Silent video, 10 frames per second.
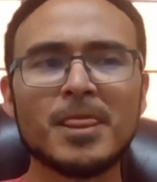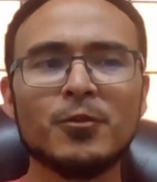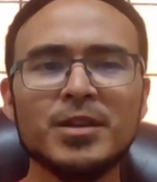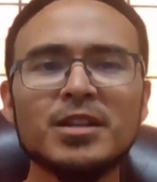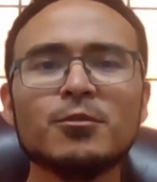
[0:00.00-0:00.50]

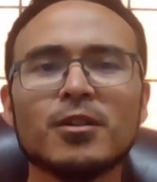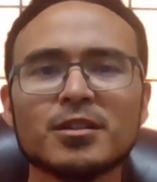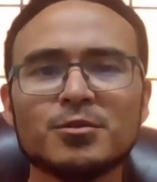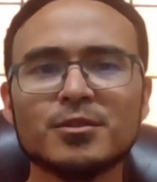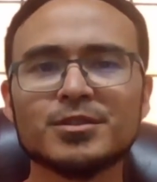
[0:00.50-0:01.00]
we need to
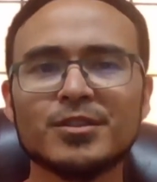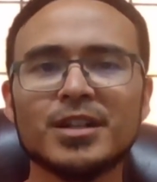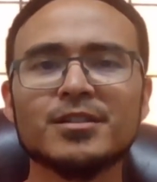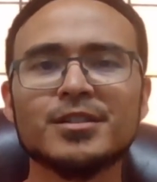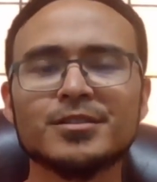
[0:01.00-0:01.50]
work towards
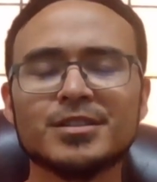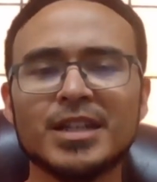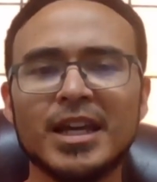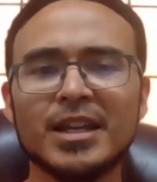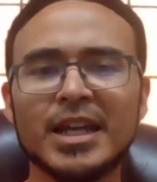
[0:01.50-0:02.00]
greater
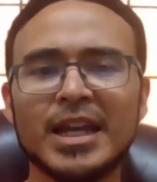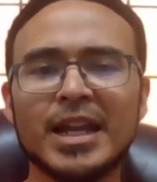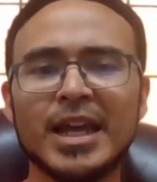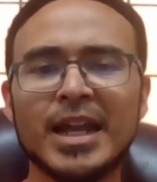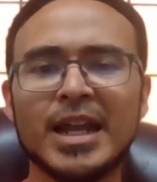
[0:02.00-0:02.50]
understanding, and
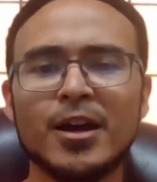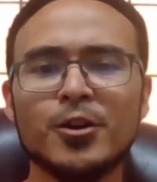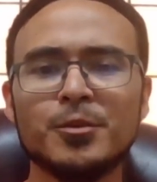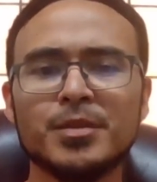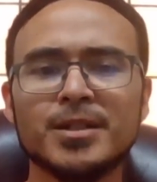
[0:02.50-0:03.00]
and I
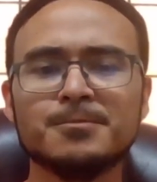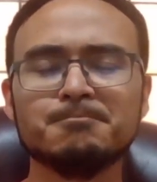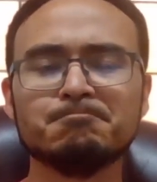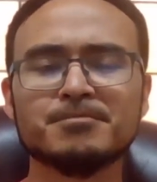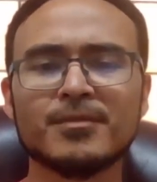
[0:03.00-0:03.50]
hope um,
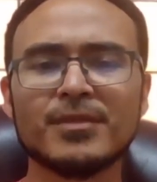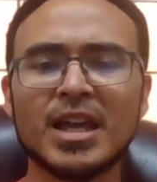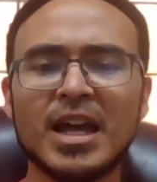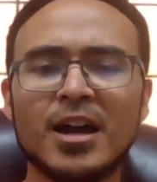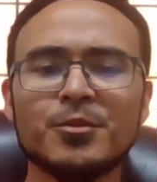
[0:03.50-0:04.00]

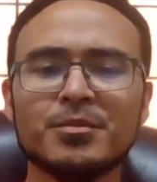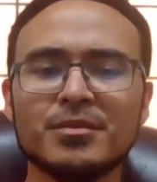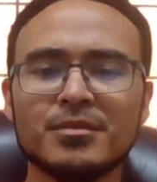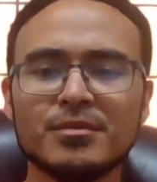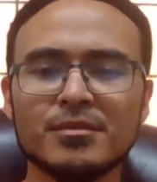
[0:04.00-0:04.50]
I hope
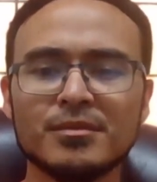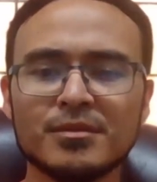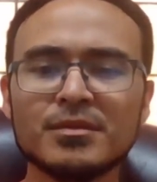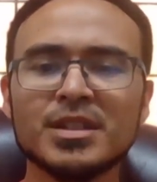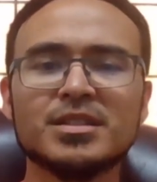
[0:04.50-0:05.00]

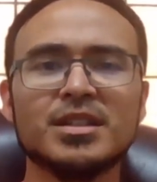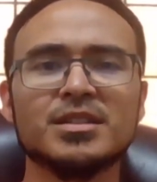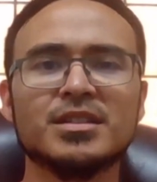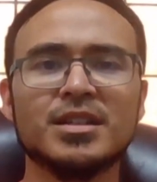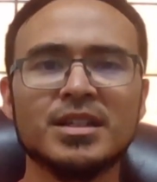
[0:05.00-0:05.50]
this
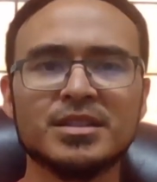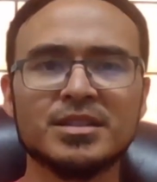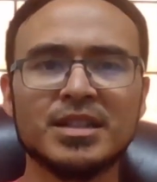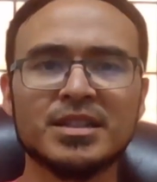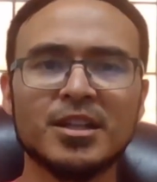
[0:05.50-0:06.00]
has has
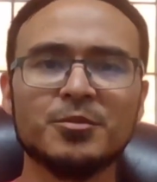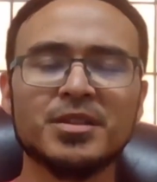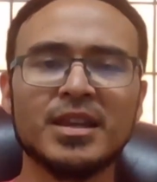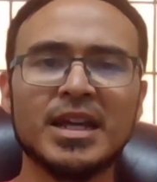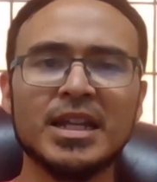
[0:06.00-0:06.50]
has helped
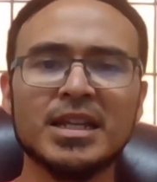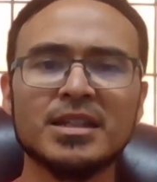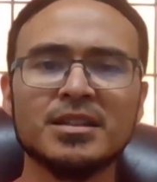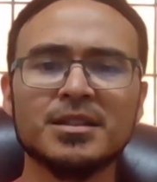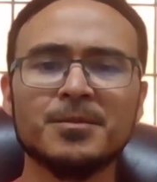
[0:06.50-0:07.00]
to that
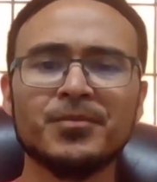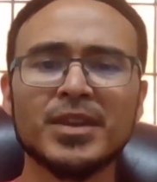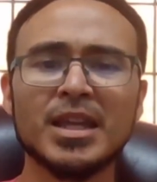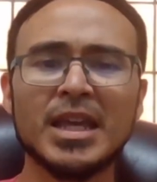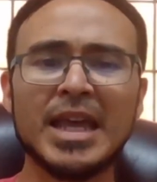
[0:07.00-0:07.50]
end.
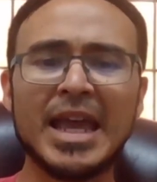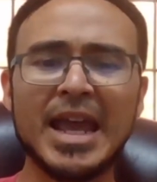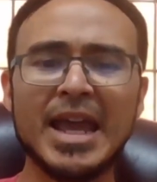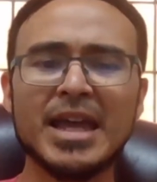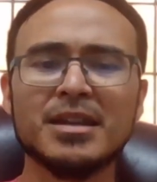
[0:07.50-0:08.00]

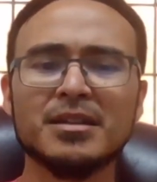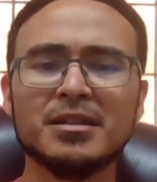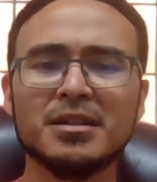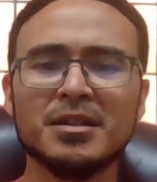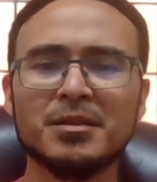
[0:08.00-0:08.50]
And
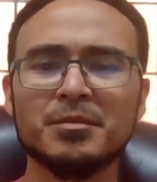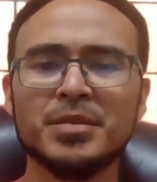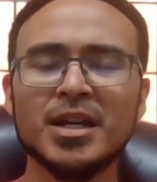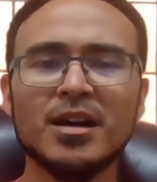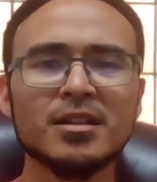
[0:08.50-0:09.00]
uh,
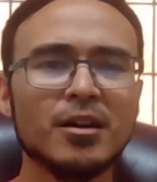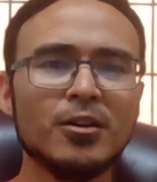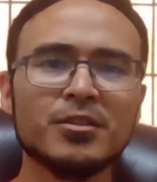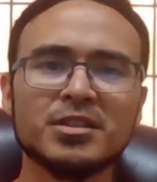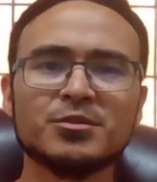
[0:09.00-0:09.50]
beyond
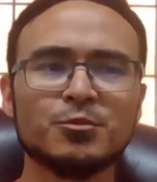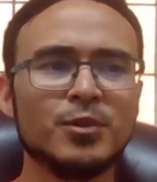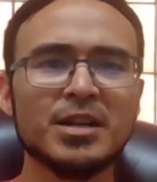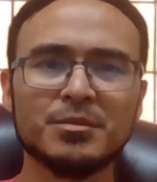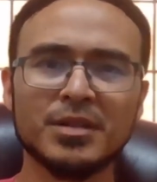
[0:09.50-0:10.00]
all this
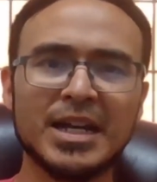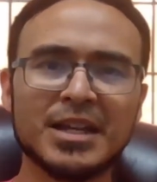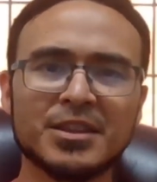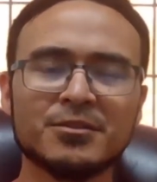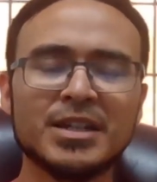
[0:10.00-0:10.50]
white
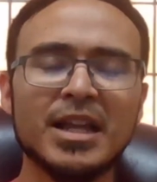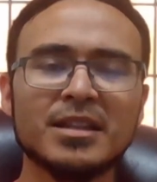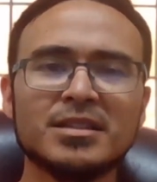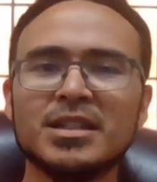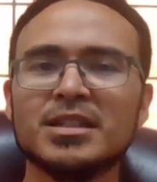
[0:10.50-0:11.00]
black, the
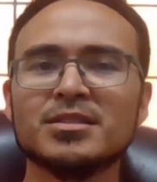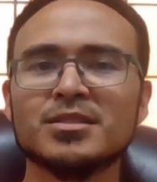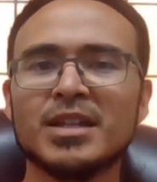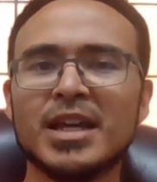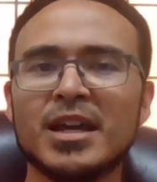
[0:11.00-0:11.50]
reality is
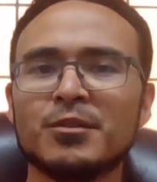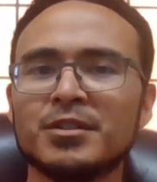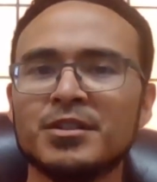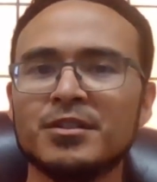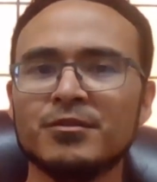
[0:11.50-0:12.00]
is that
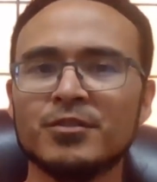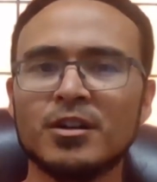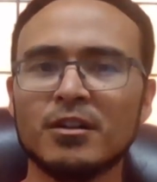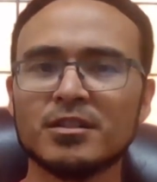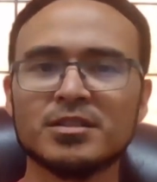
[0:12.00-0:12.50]

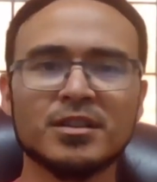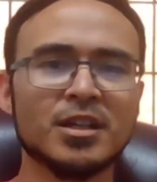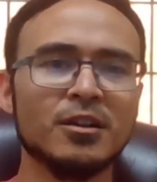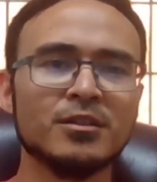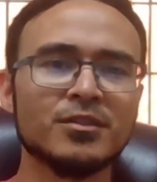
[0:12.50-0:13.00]
regardless of the
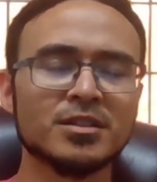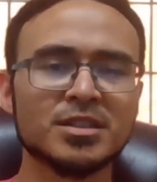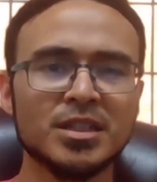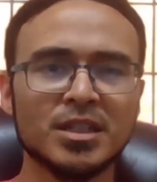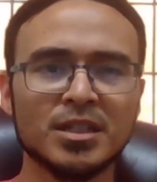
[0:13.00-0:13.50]
color of our
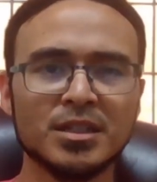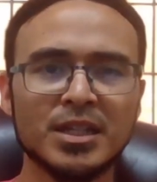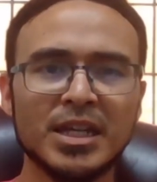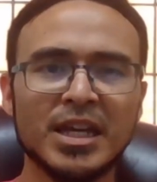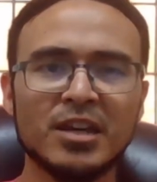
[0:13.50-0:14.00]
skin,
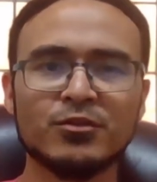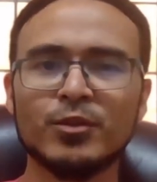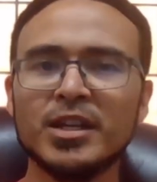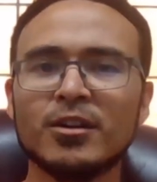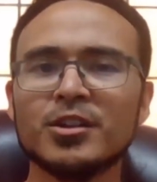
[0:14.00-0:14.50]
if
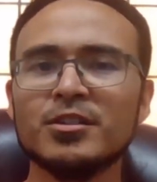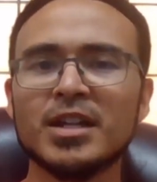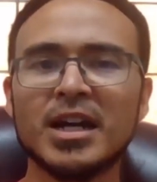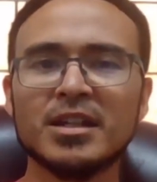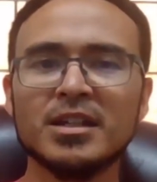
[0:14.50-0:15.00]
we are
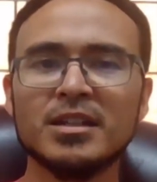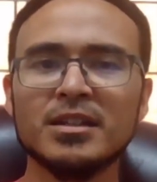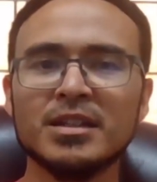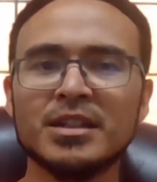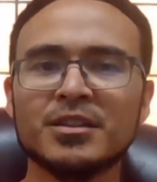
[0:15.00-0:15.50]
united
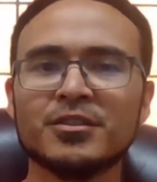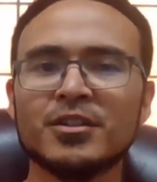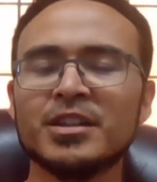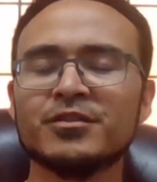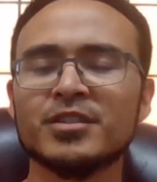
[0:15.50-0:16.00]
in the
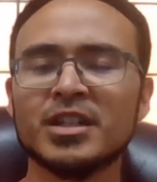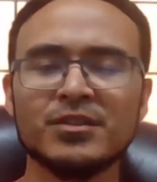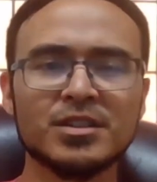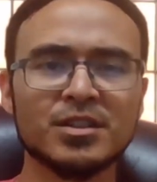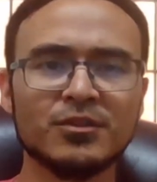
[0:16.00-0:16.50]
in the
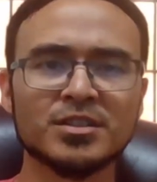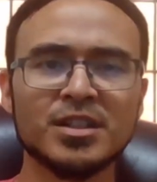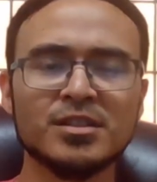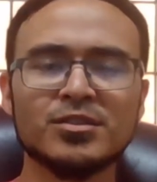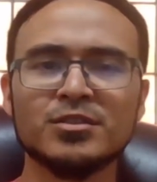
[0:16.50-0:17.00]
forgiveness of our
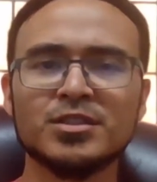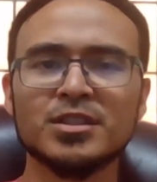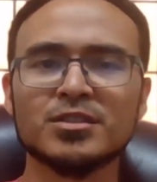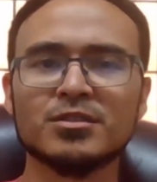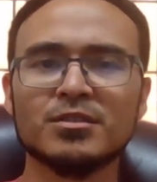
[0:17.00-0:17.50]
sins through
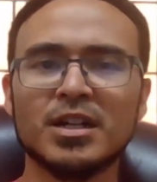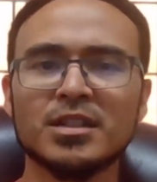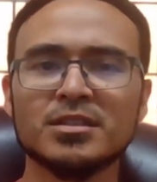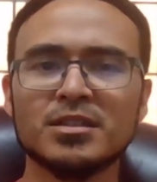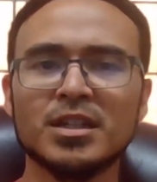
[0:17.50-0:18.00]
Jesus
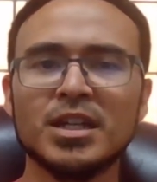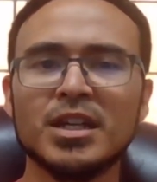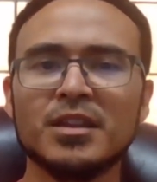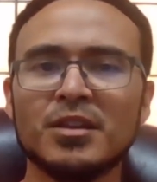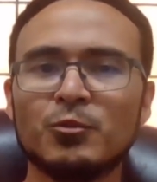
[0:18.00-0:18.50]
Christ,
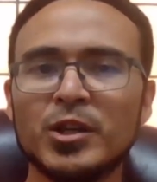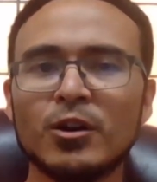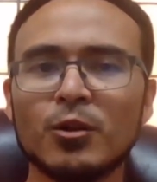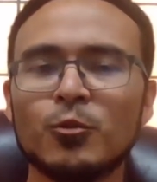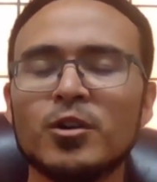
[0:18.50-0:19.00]
then we
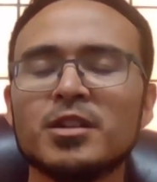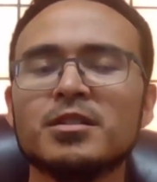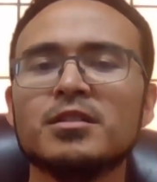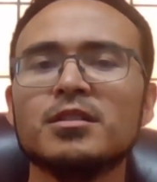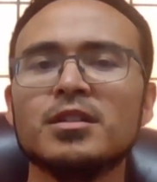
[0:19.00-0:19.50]
are one
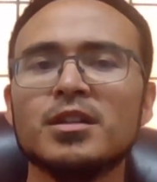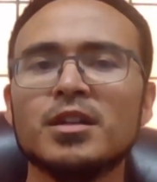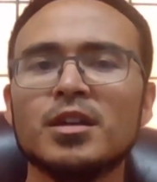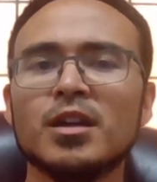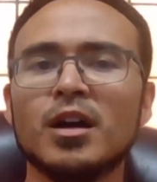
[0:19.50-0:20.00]

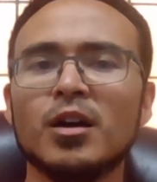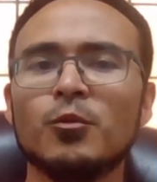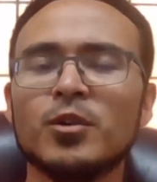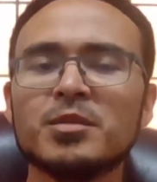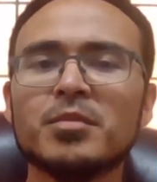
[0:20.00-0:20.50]
uh,
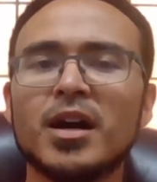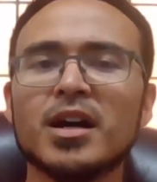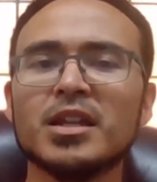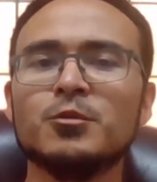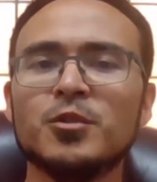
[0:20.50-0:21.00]
one
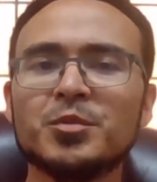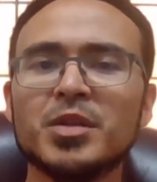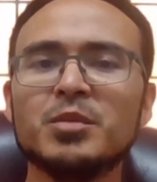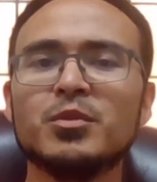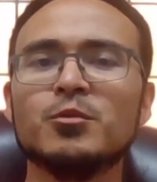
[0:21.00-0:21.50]
body, one
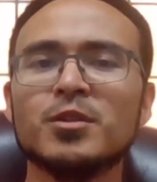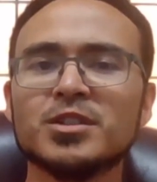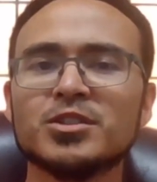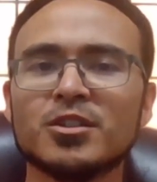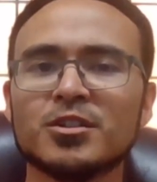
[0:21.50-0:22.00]
people, one
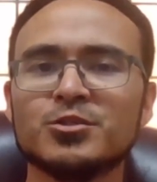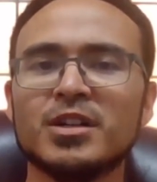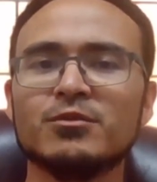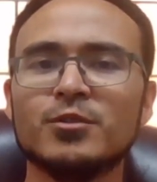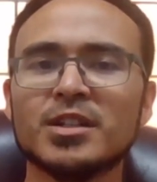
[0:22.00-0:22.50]
church who
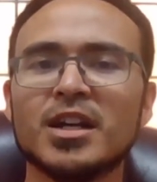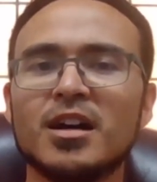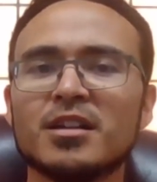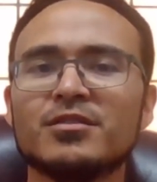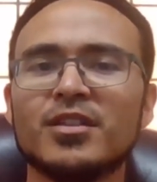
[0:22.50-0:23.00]
have one
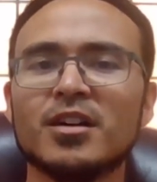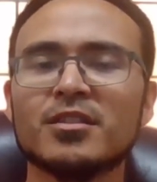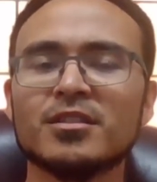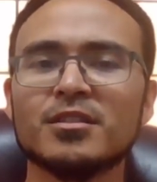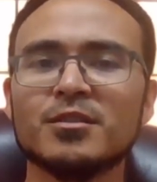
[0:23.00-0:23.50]
God and
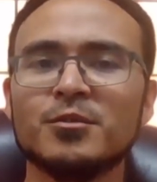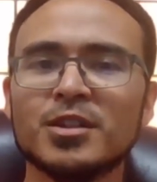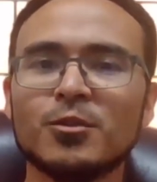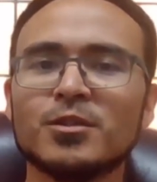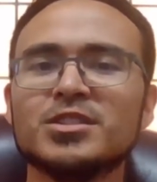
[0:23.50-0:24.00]
Father,
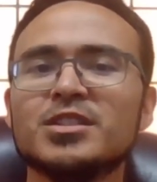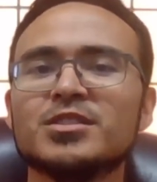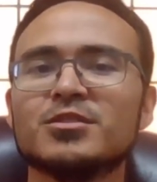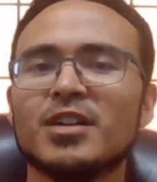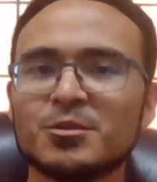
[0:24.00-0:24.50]
one Lord
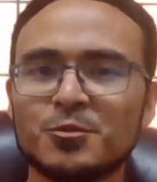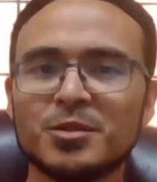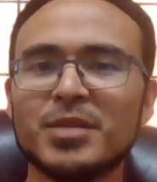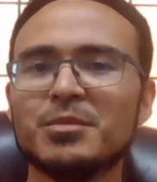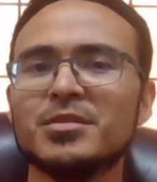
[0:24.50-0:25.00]
Jesus Christ, one
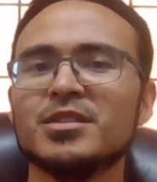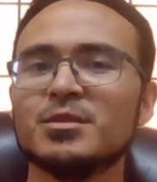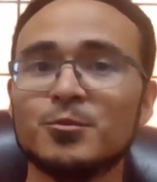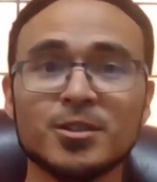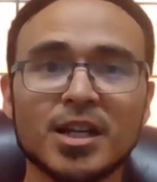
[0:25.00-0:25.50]

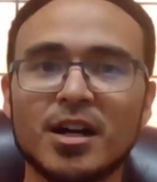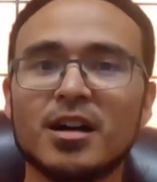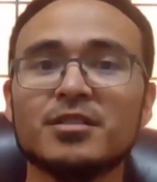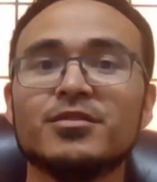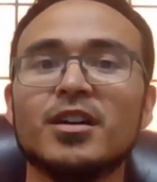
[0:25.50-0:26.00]
baptism, one
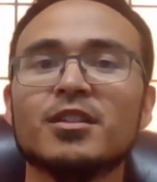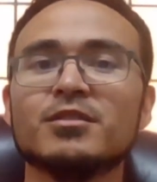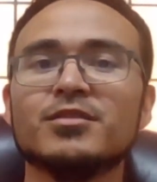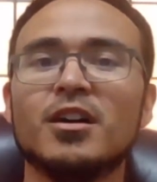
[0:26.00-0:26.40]
God and Father of